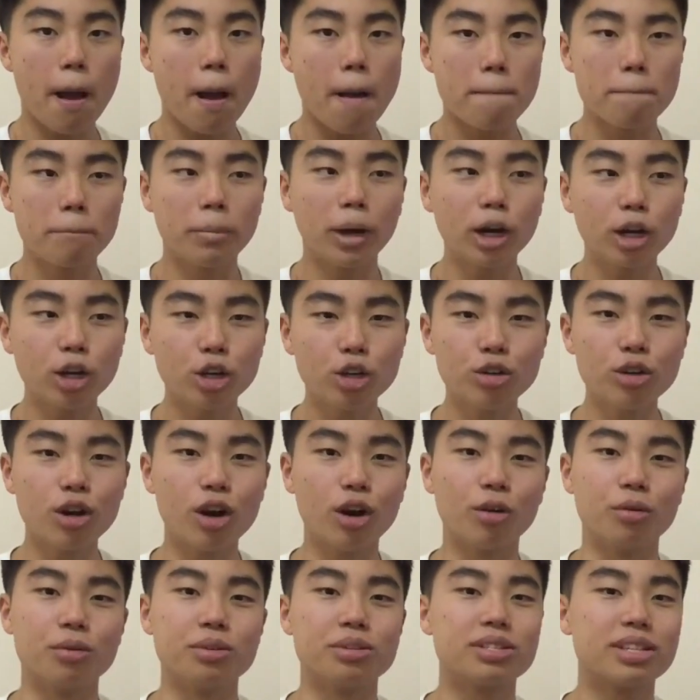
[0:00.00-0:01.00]
But who
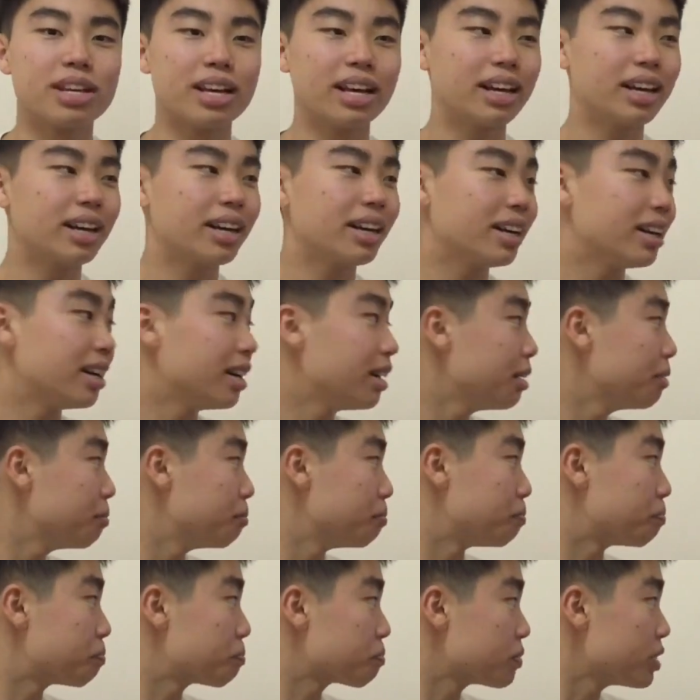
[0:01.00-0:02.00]
knows?
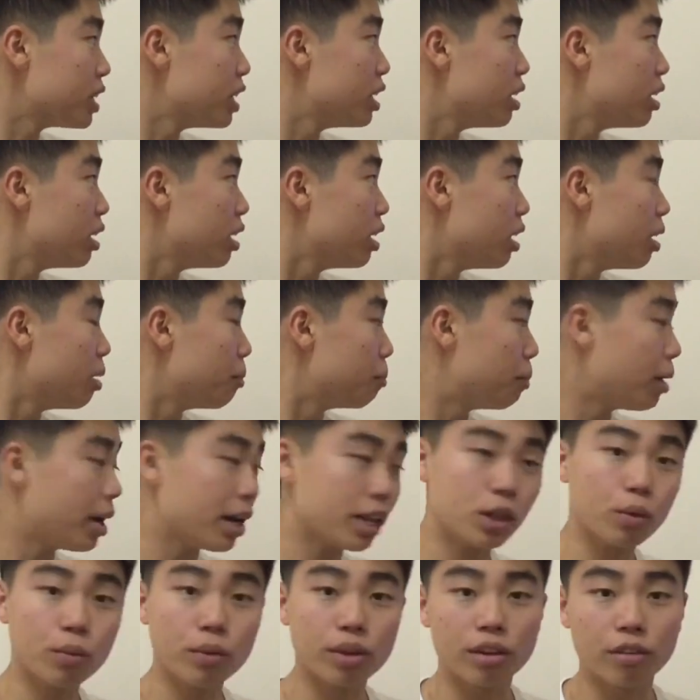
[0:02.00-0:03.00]
By
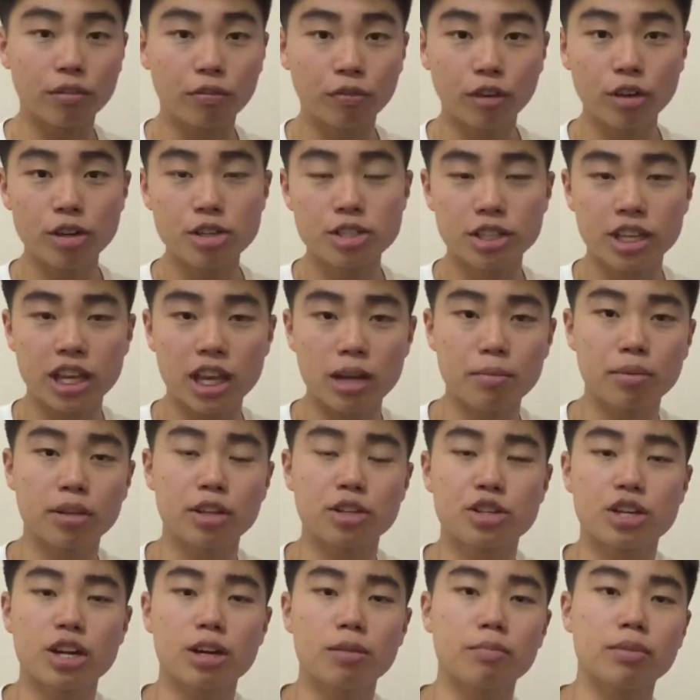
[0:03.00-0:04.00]
the way, the first game of the
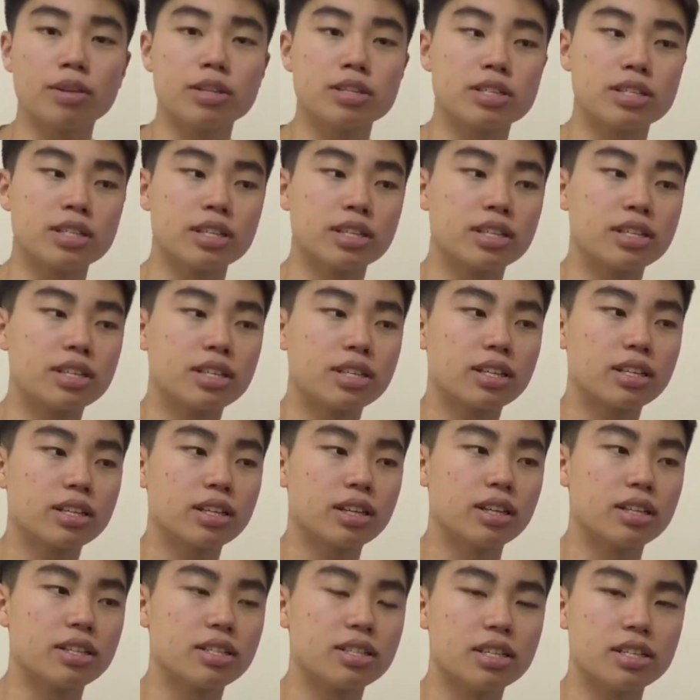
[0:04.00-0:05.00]
Champions League
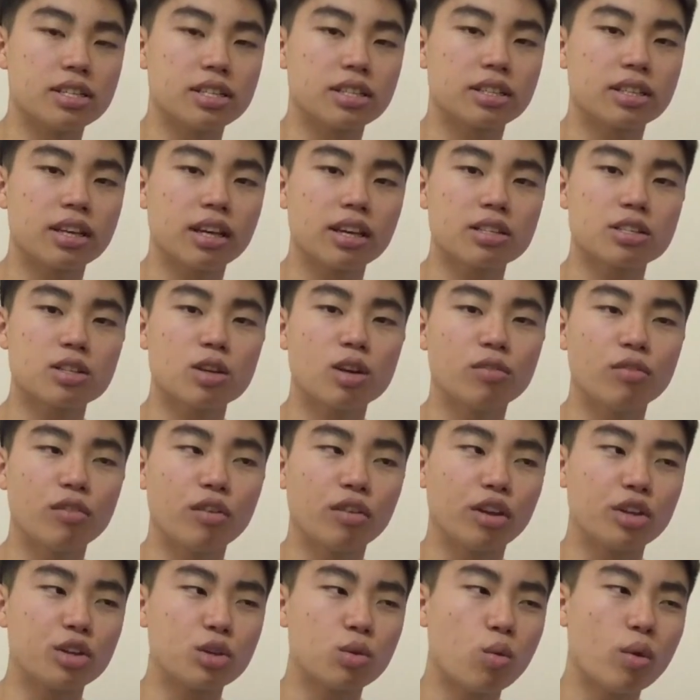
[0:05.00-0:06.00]
season kicks off
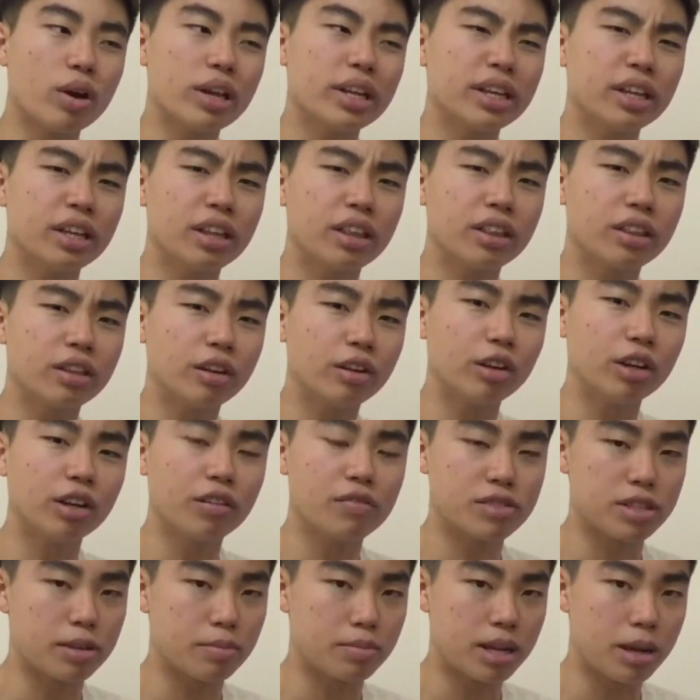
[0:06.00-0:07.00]
on the 23rd of
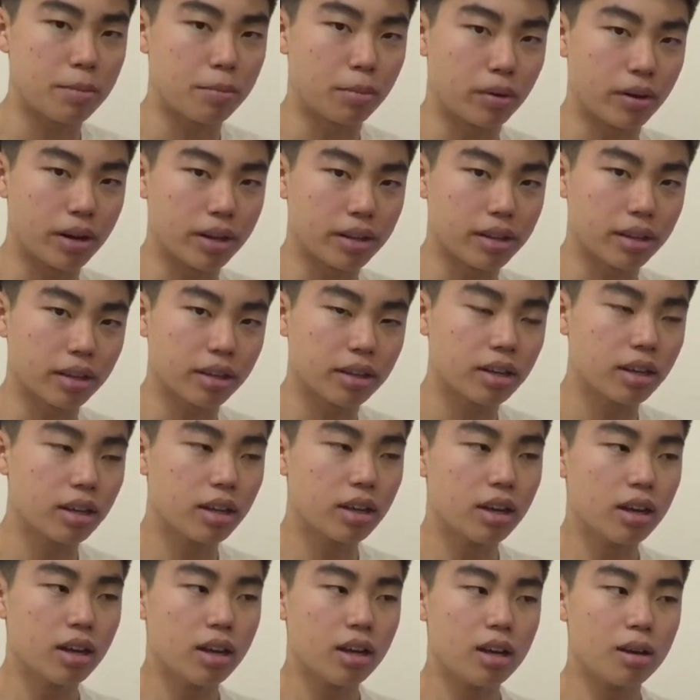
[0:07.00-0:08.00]
September, I think.
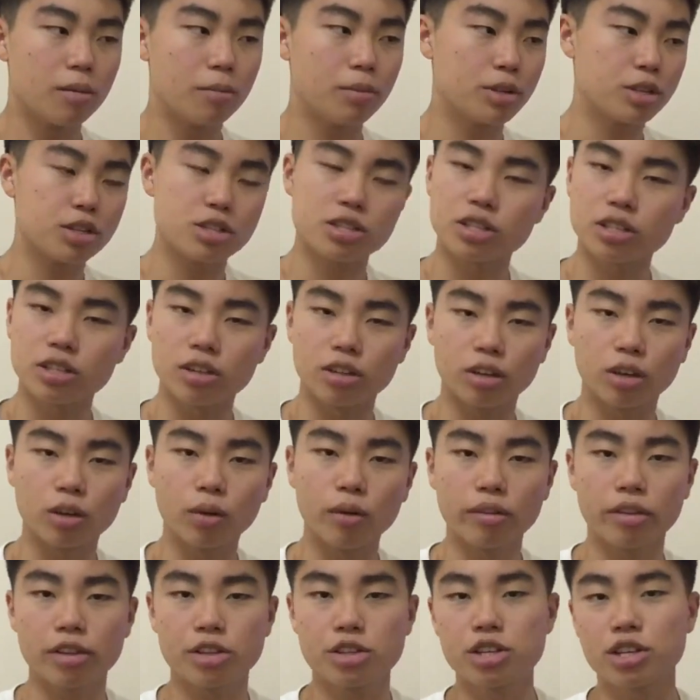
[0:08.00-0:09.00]
But just, go
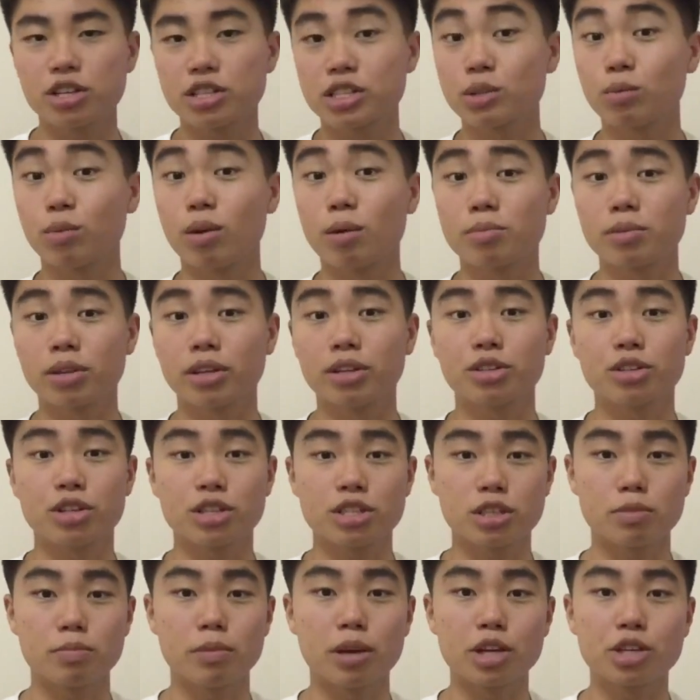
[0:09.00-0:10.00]
on the Chelsea website
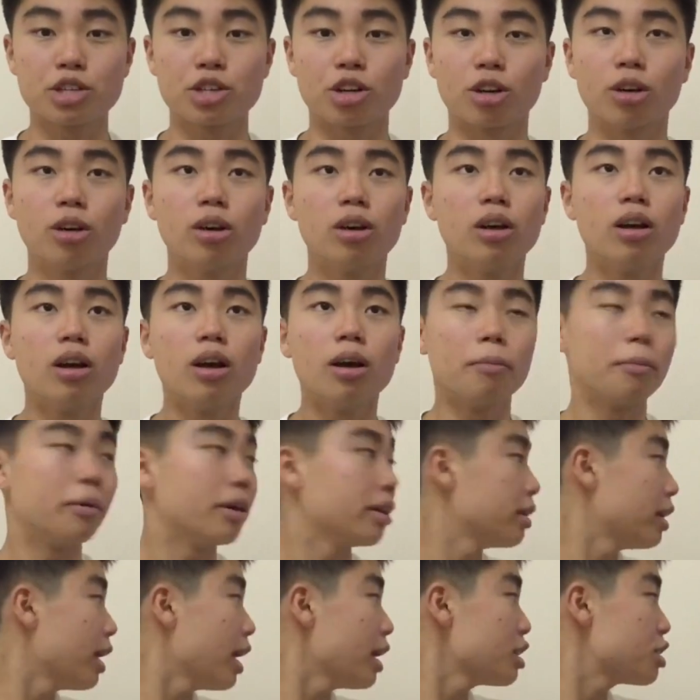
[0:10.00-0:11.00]
just to make sure.
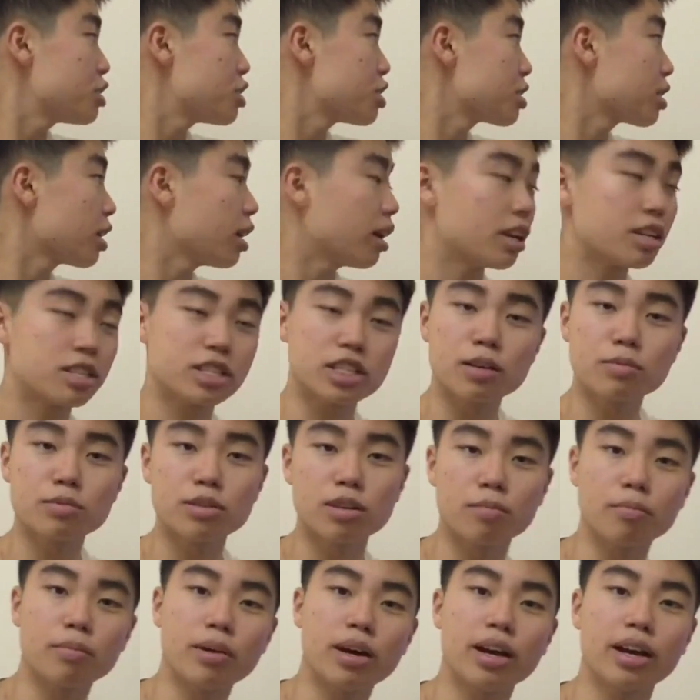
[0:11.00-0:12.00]
But that just kind of sums
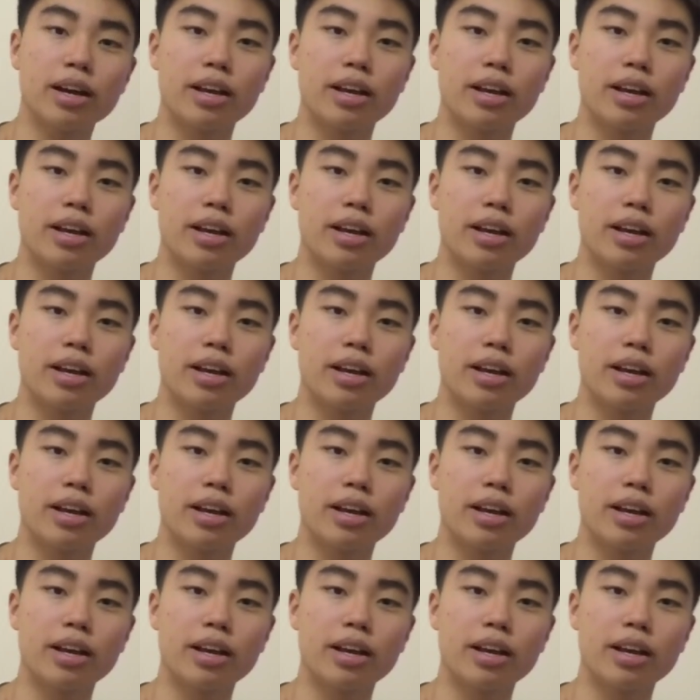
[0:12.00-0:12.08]
up